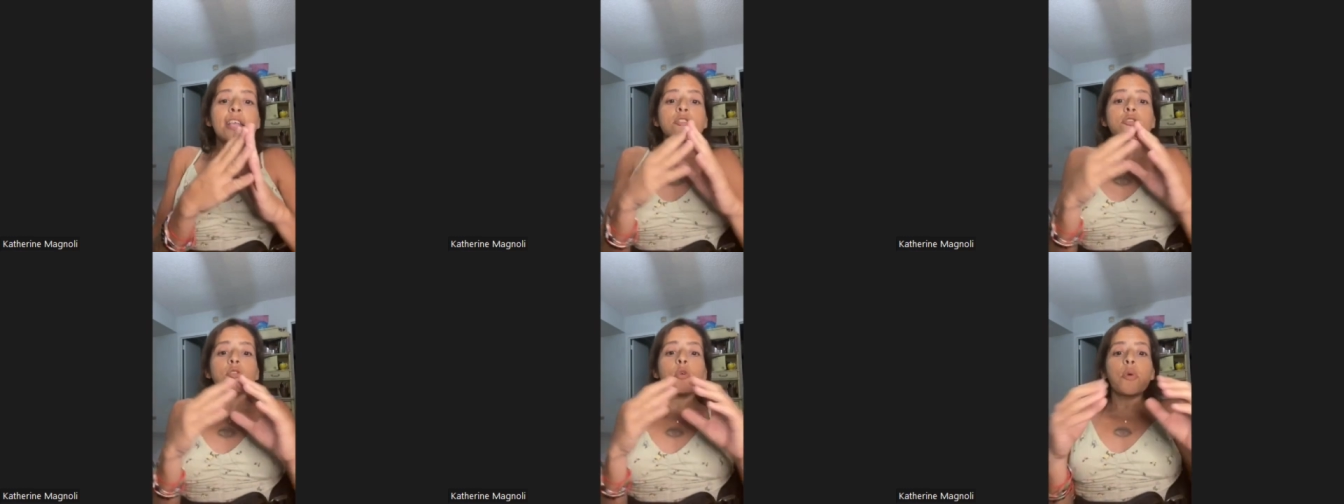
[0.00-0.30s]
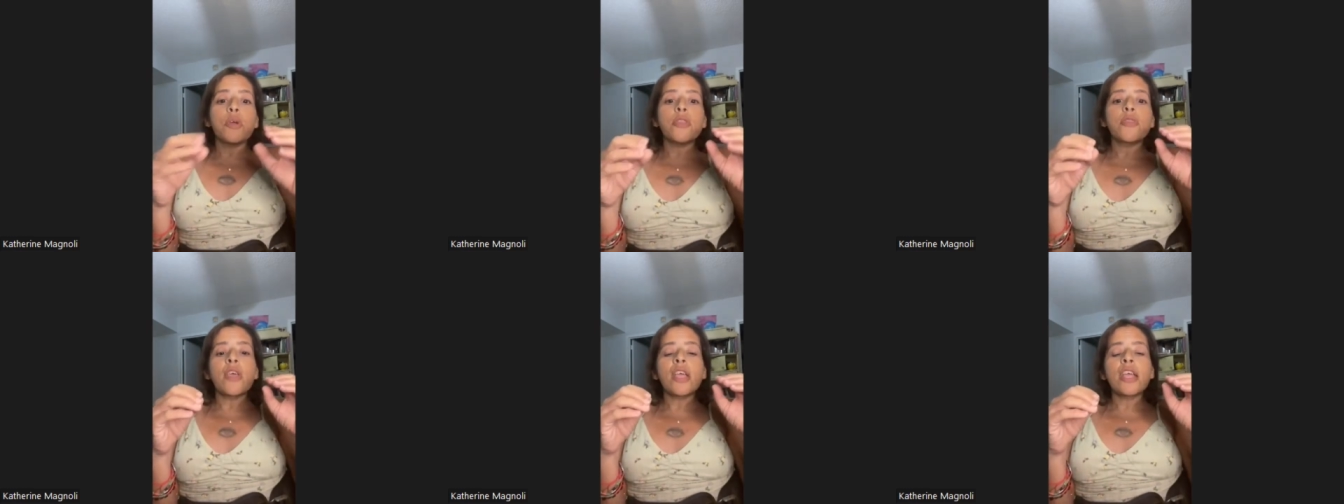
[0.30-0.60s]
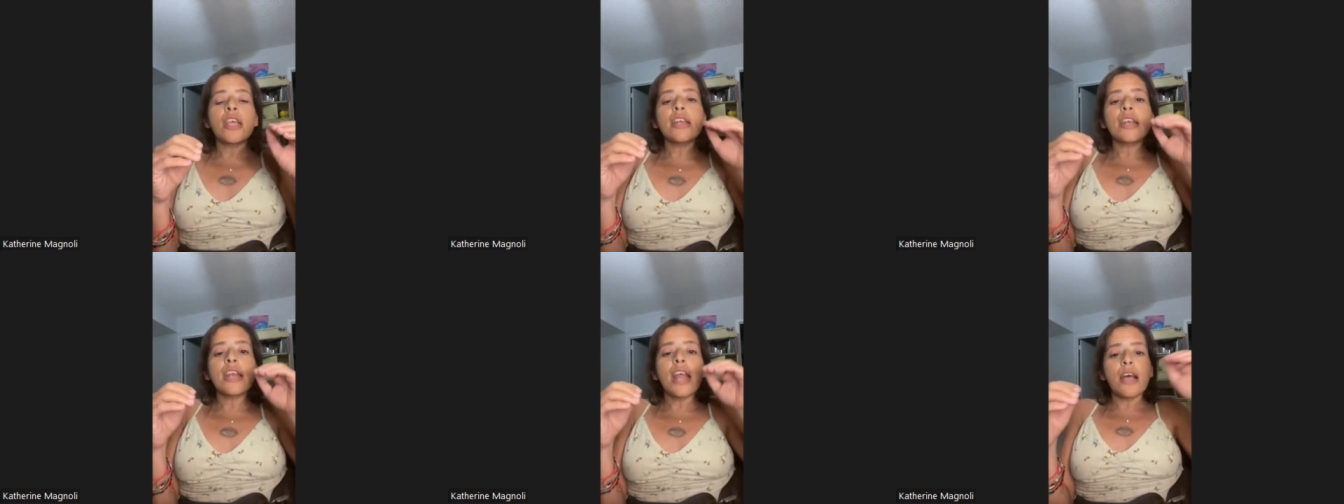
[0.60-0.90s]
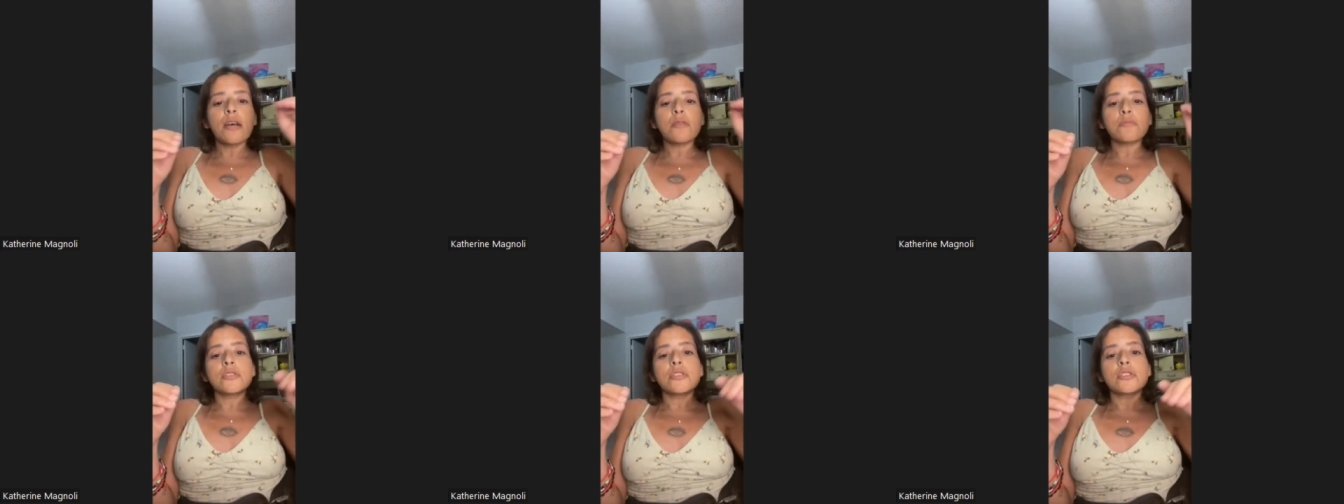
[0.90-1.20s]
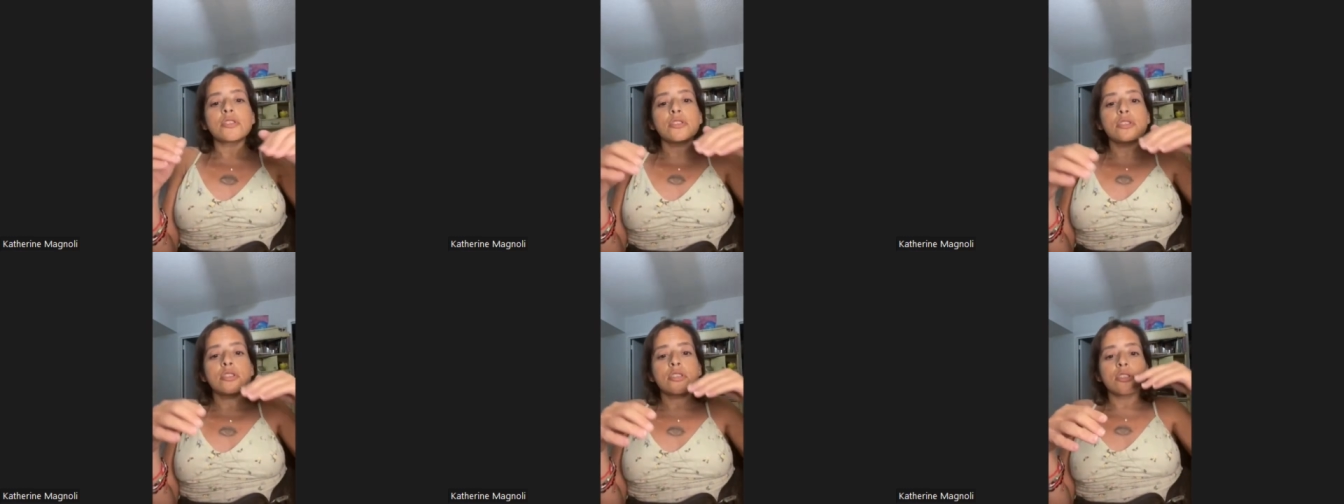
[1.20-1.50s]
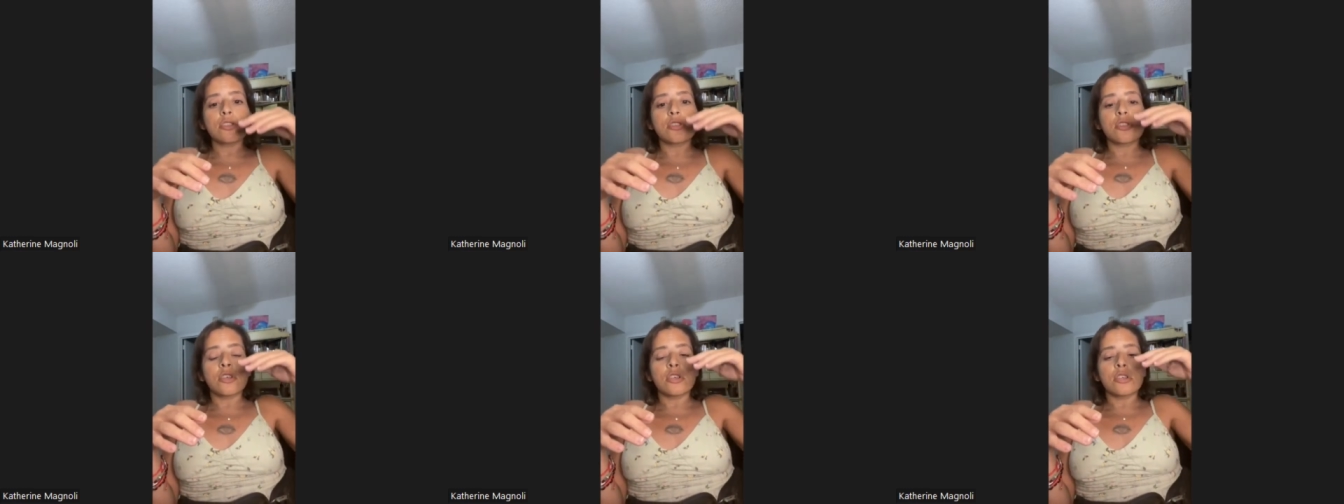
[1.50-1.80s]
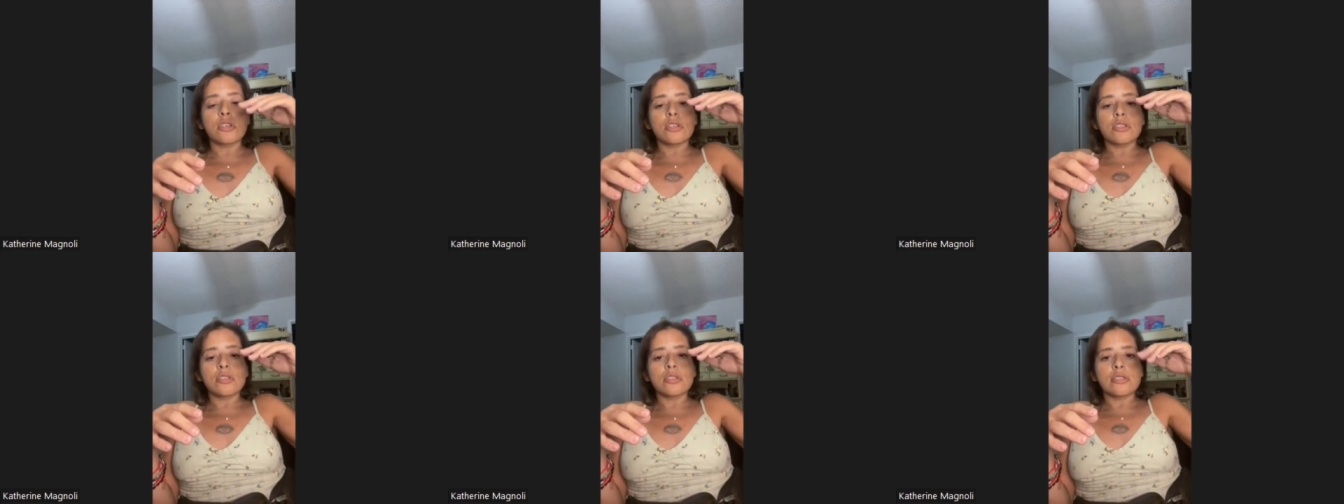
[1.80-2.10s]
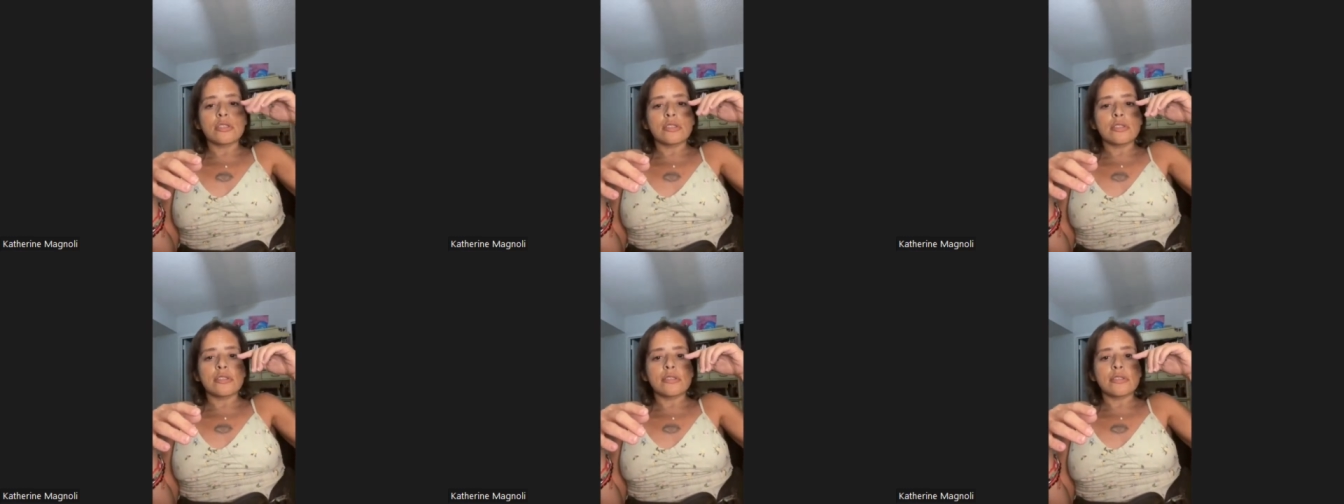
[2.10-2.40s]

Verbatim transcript: So when they announced the,